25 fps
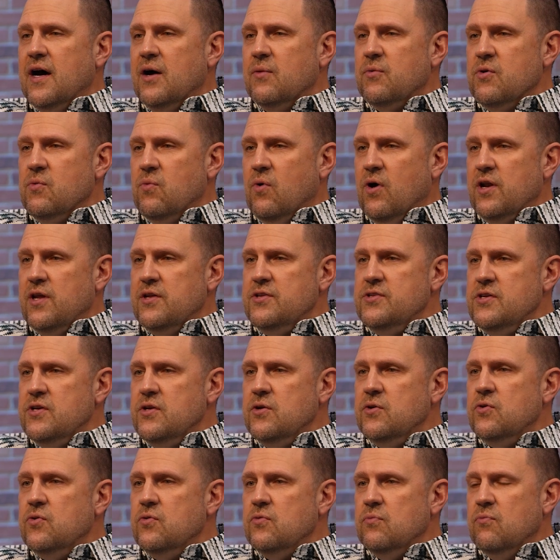We want to
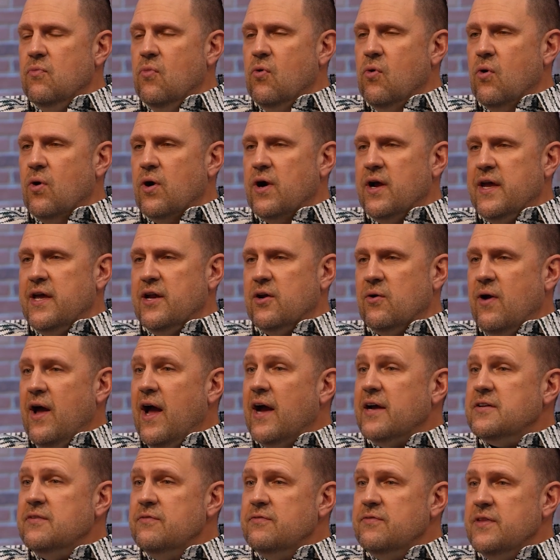do more
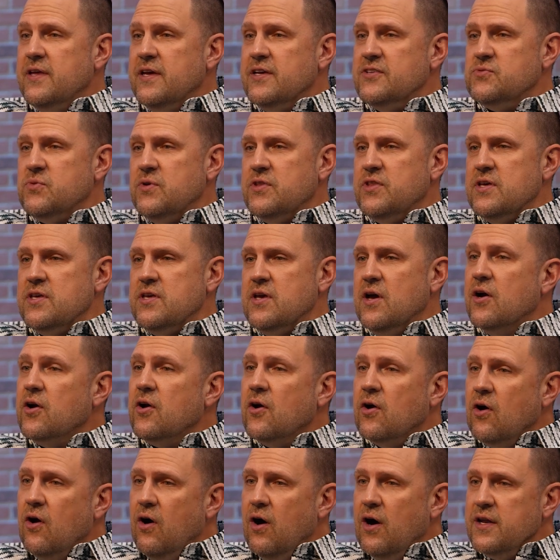interactive things with a
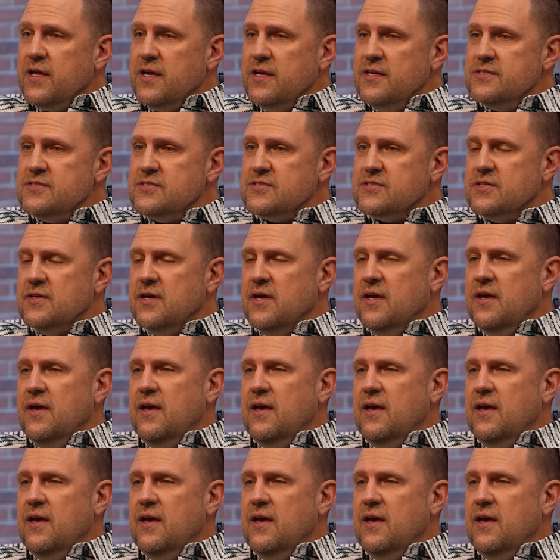younger audience